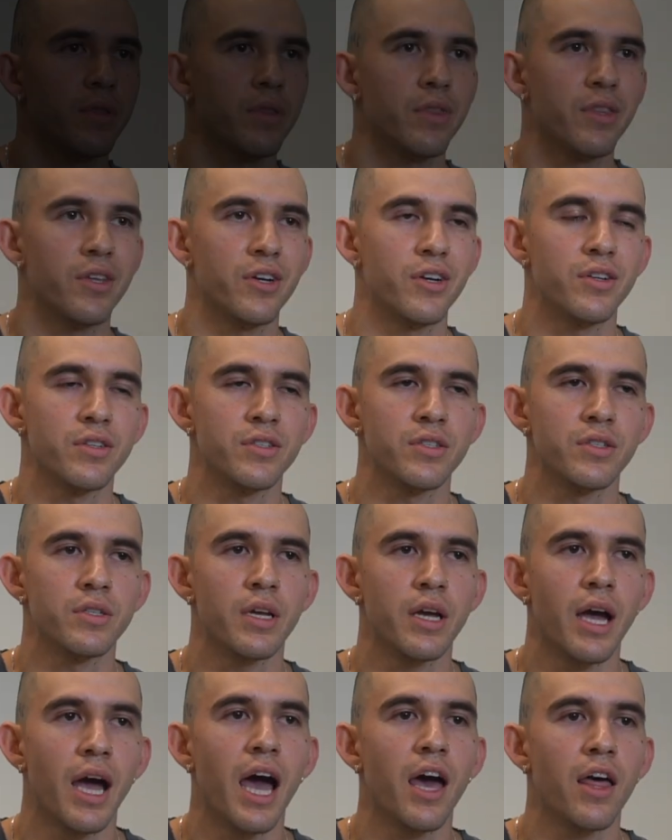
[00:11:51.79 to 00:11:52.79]

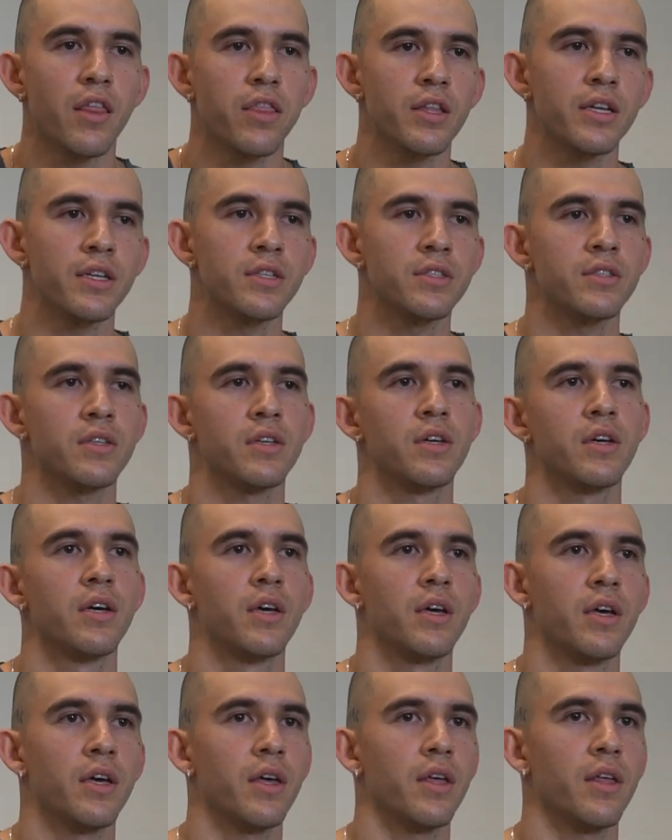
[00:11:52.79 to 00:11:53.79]
There's athletes
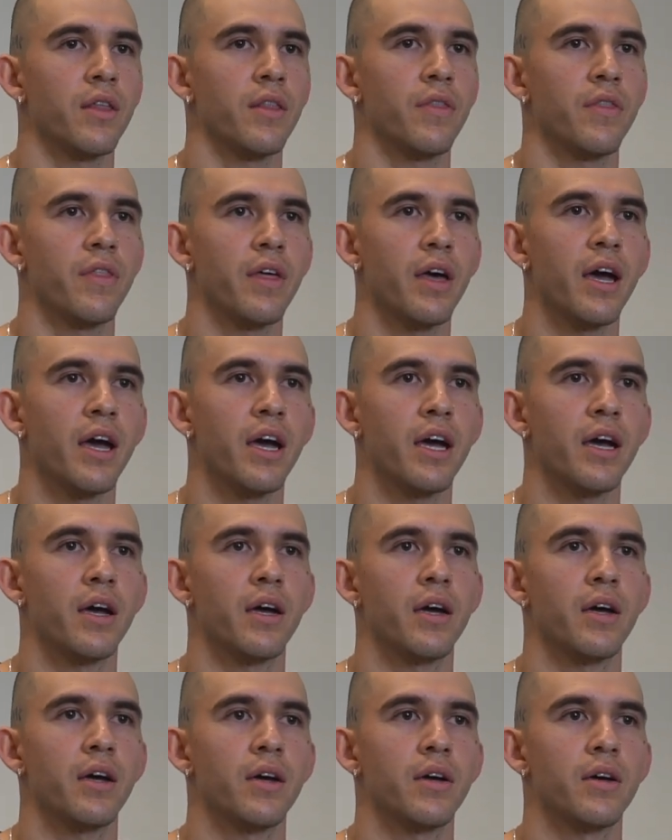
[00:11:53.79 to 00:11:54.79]

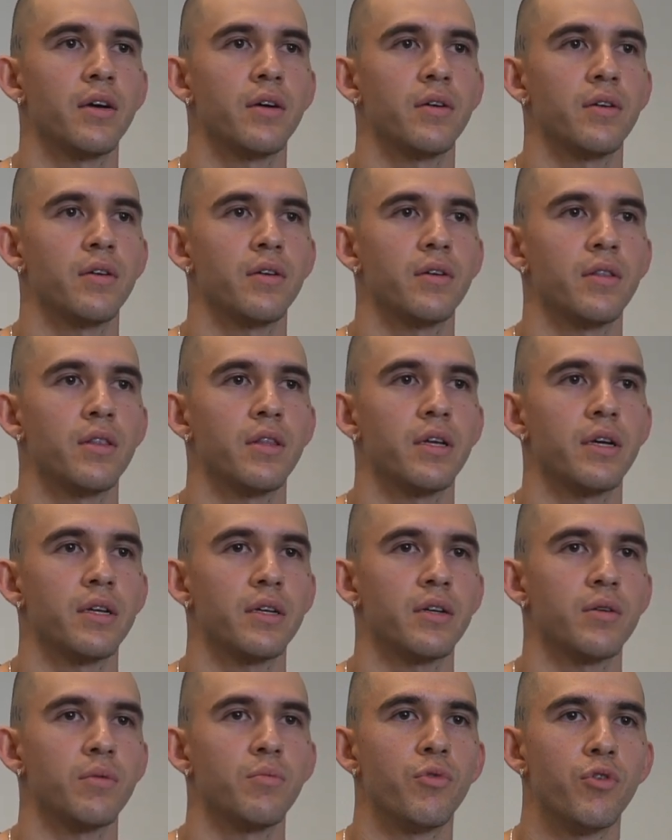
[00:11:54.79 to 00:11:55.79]
that
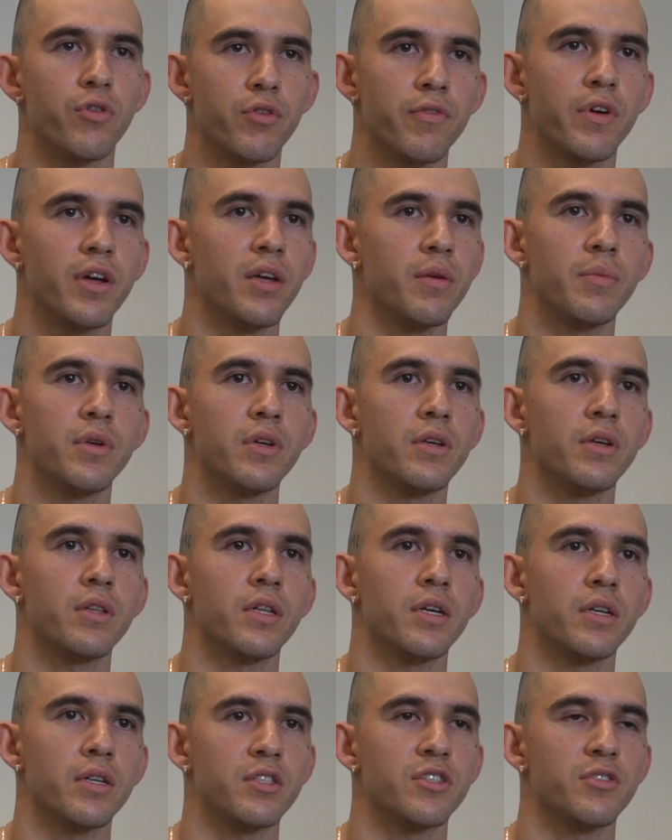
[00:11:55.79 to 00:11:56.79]
like motivate me,
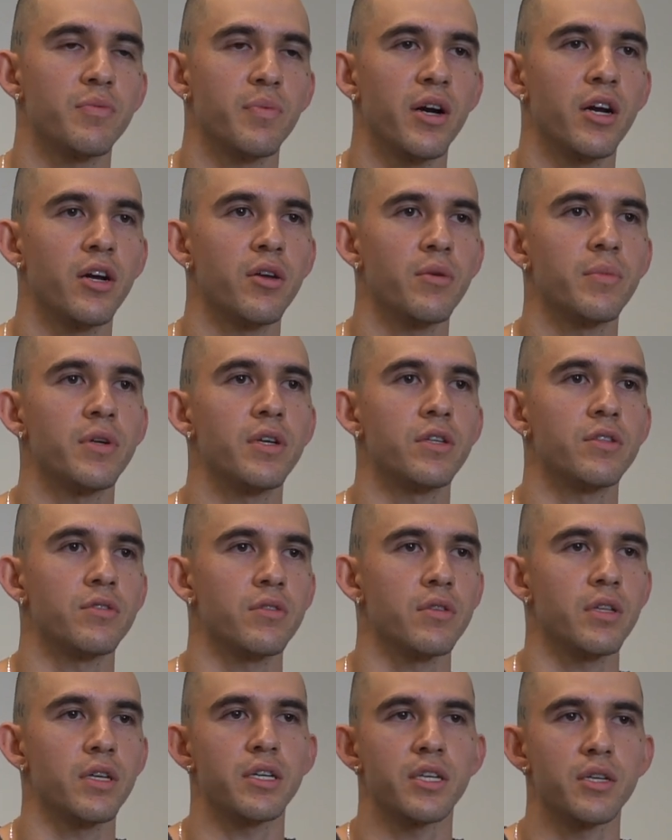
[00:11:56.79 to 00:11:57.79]
like inspire me
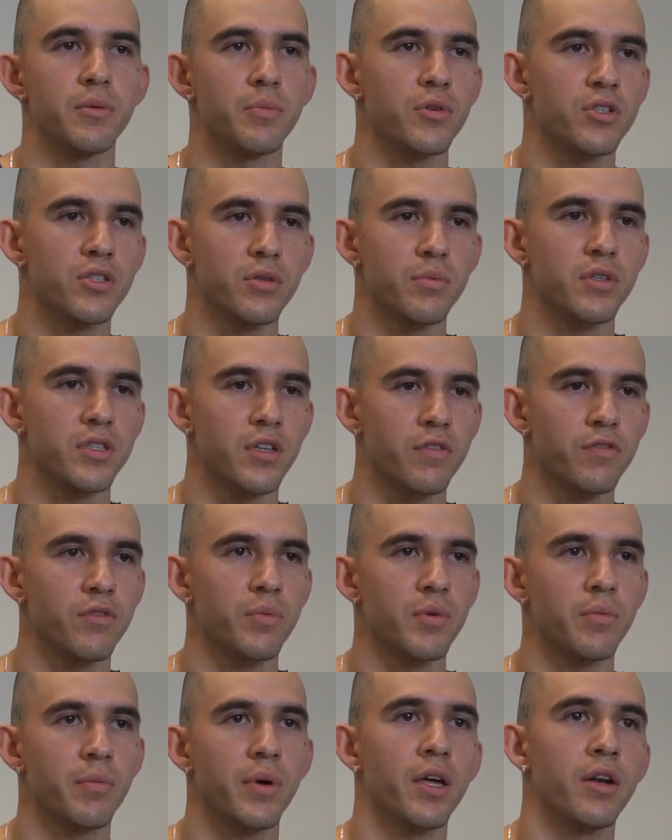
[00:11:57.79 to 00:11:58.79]
to like keep pushing myself to
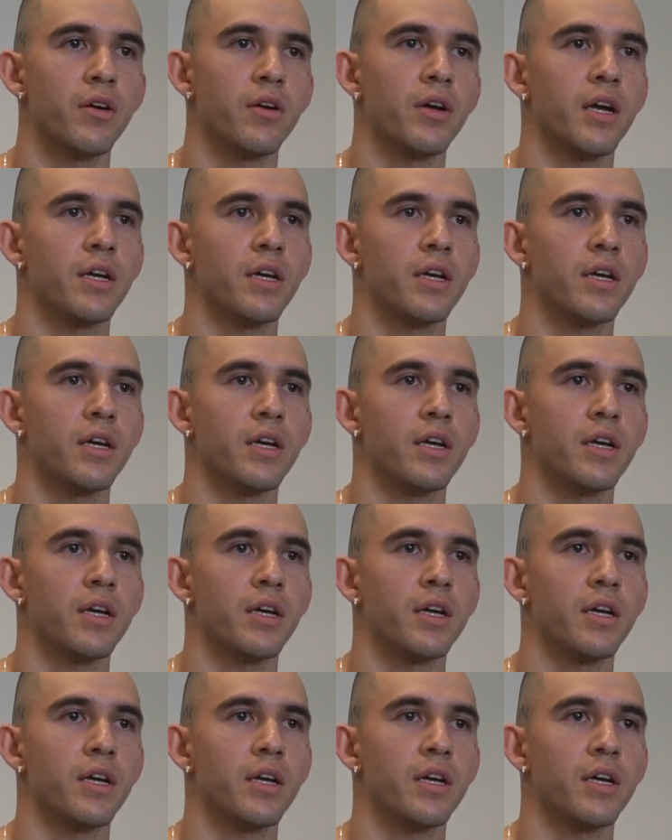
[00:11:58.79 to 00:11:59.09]
be better,